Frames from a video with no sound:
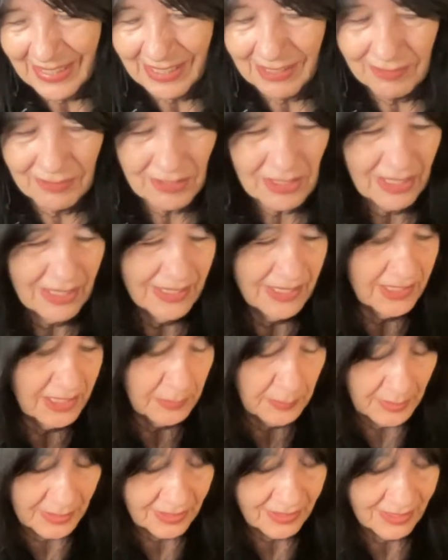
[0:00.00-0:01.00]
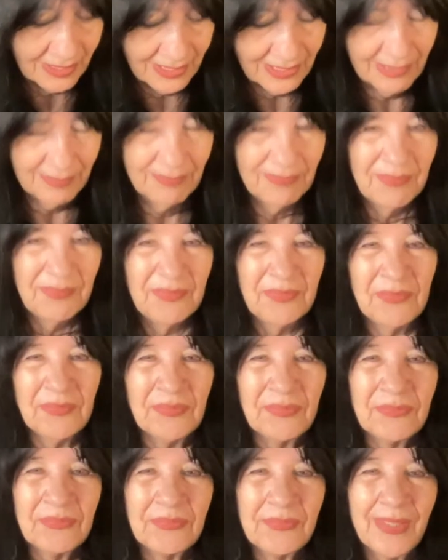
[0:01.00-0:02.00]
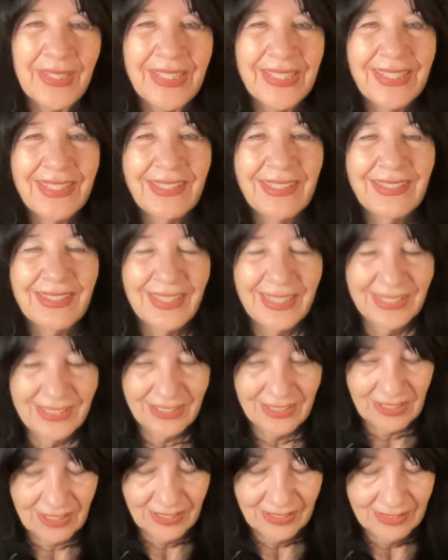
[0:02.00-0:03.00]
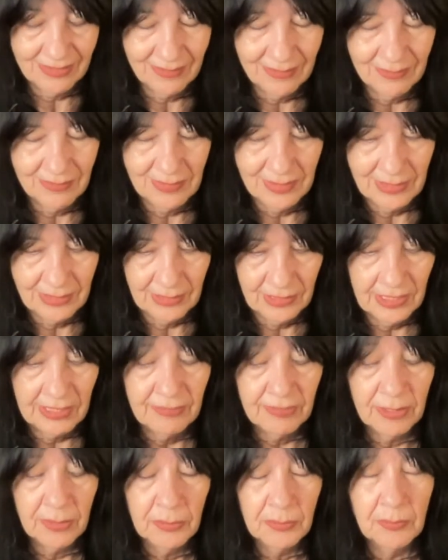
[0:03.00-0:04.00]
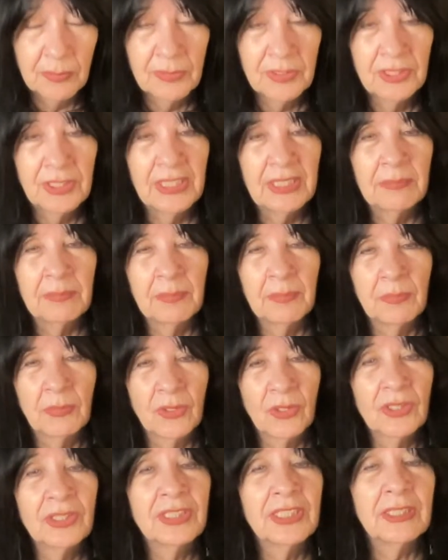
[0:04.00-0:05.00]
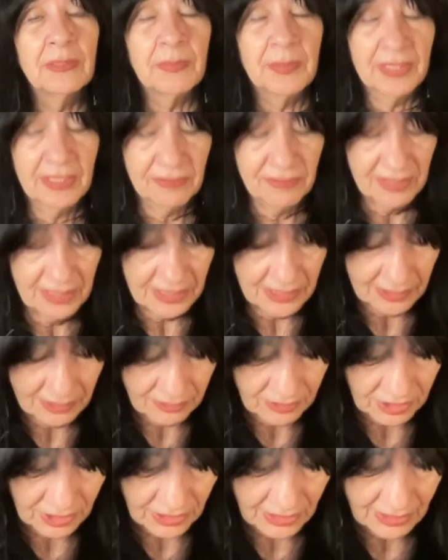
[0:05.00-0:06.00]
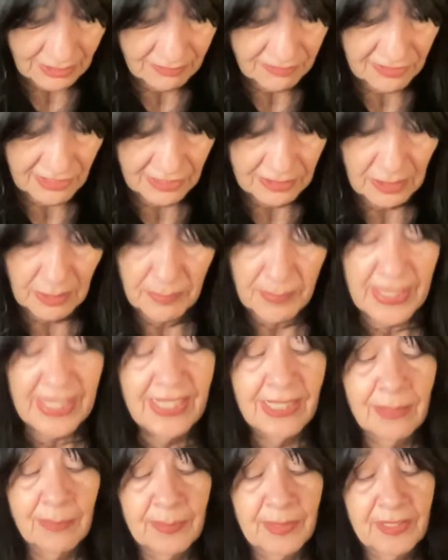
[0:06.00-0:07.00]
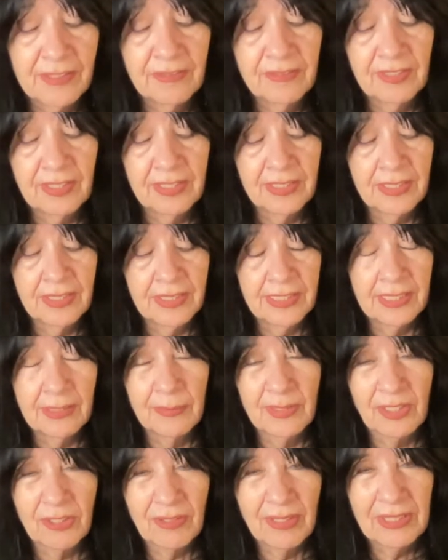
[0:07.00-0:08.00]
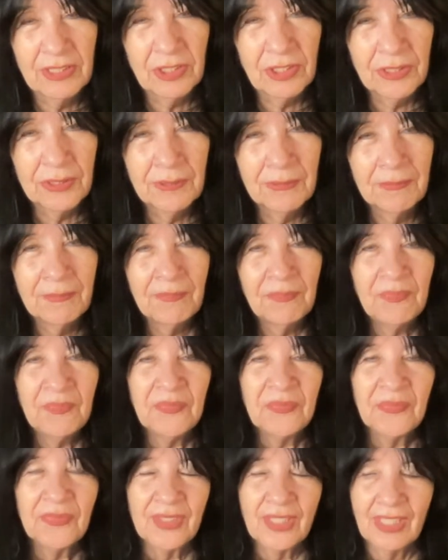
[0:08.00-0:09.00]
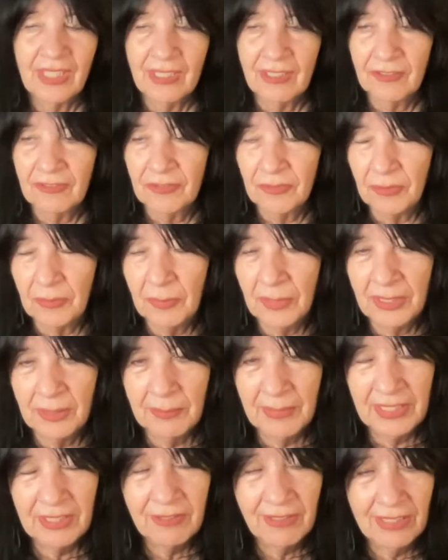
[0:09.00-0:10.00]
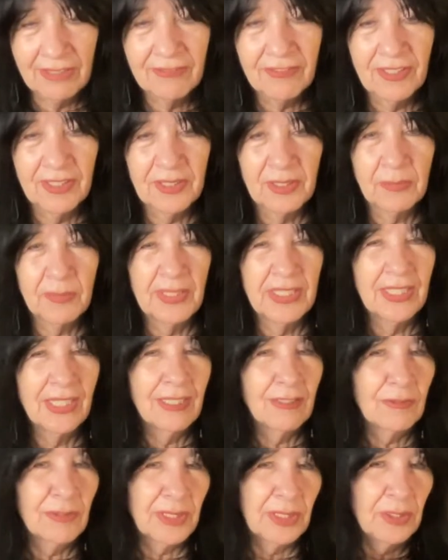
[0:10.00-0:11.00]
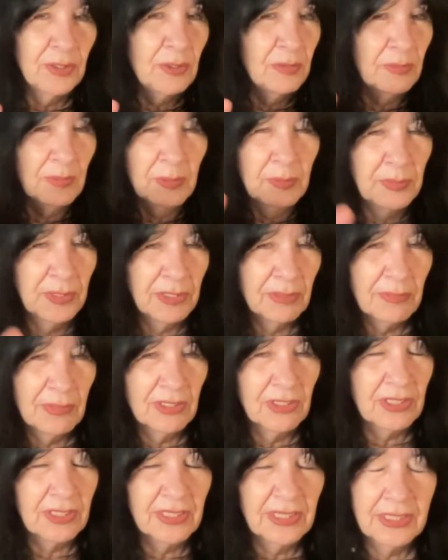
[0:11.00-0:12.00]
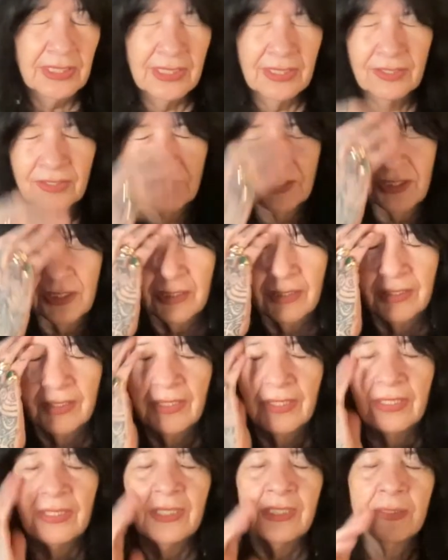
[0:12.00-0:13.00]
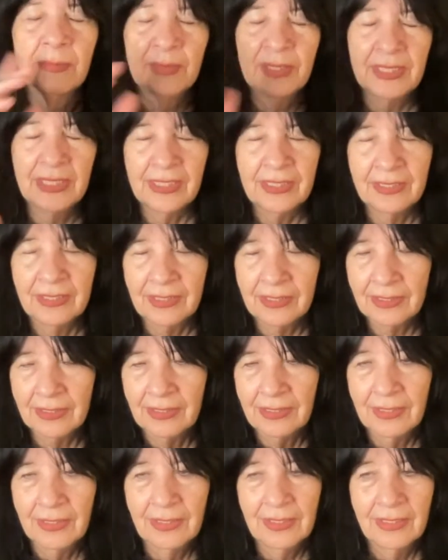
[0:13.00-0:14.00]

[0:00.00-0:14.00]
I don't call it spare time, but I started even more deeply researching, and found a map of the immigration of my grandfather Menahui, who the book mostly centers on him and his